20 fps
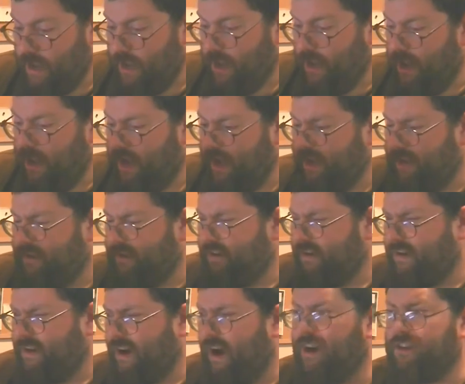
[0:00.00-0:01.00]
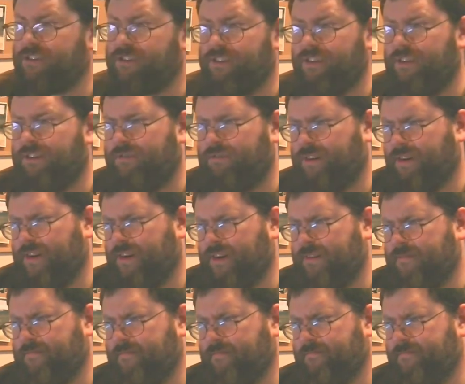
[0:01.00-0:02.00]
And also,
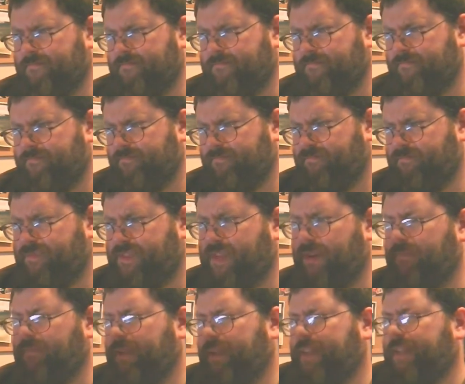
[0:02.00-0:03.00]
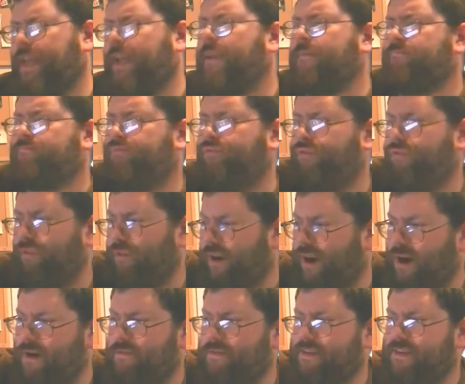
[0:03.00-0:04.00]
something they
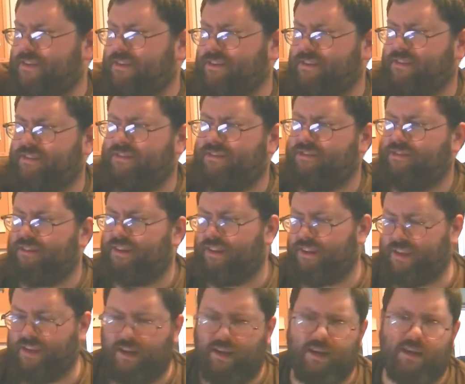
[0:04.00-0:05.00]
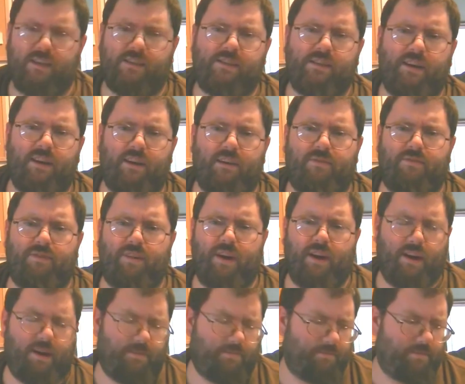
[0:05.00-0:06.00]
promised because of
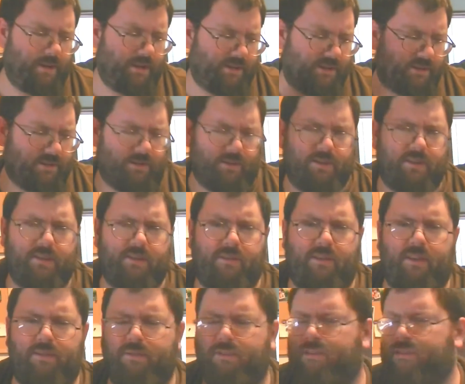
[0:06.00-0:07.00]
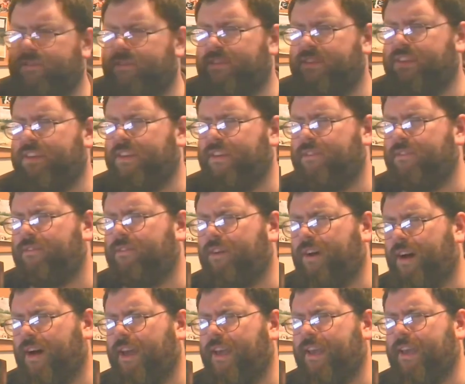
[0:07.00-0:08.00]
a certain level of teal.
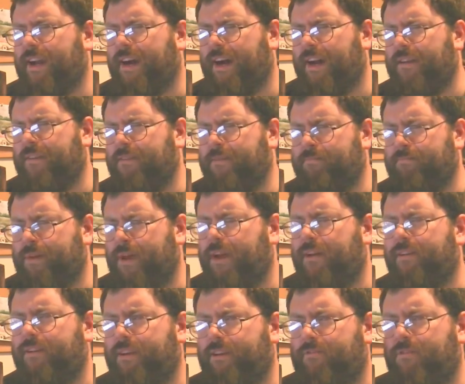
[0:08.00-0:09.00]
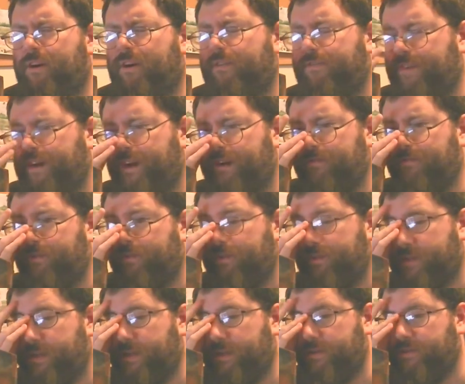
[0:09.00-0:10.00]
I apparently qualified for a
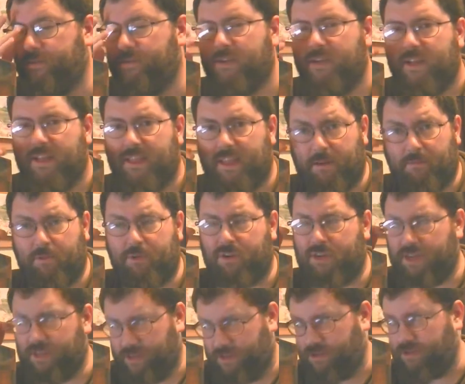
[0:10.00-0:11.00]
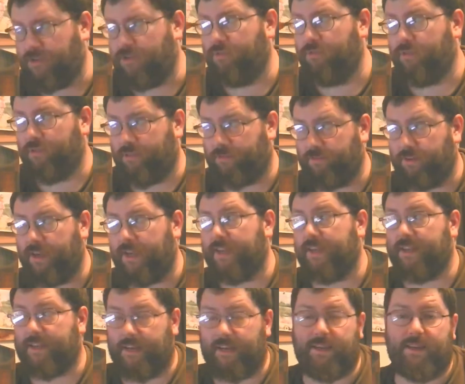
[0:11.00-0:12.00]
teal that will get 2 and 3, and
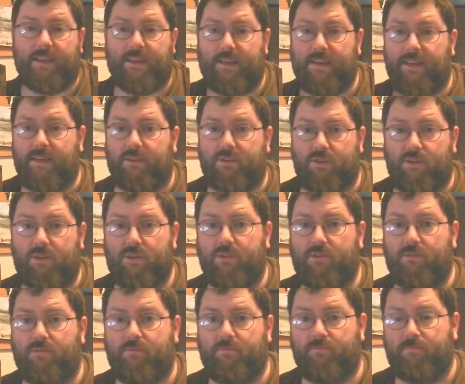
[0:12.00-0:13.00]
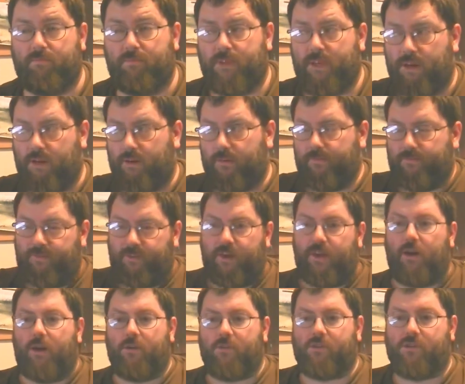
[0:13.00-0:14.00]
I did get 2 deal on free
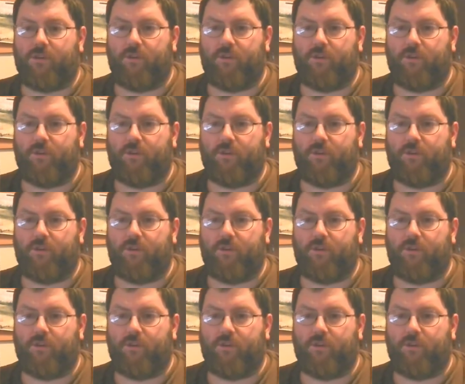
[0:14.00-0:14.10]
also.